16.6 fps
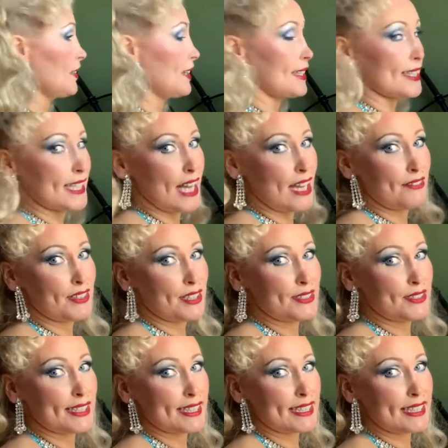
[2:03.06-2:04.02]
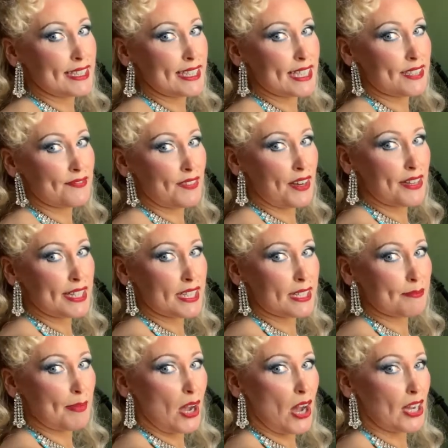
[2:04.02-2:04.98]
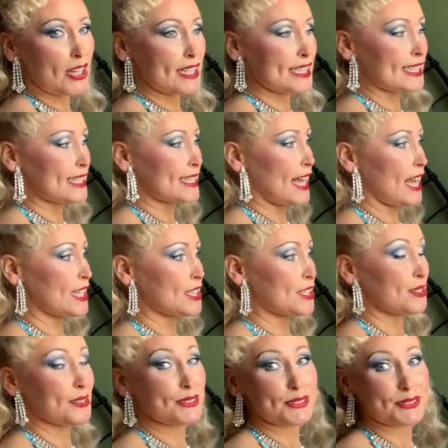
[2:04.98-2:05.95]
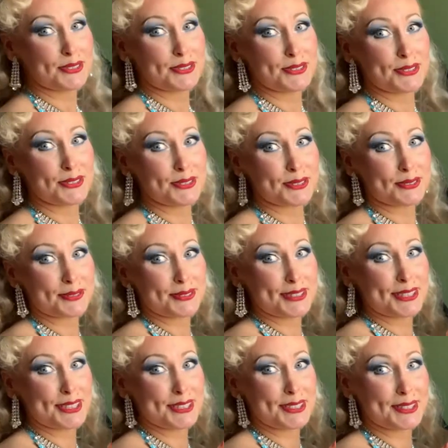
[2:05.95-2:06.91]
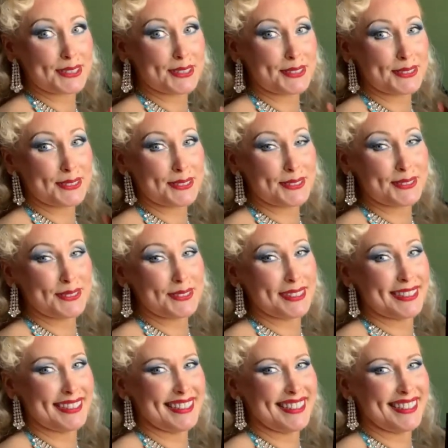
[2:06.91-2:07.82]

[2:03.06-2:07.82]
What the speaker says: let's have a look at these very sparkly tassels. Woo!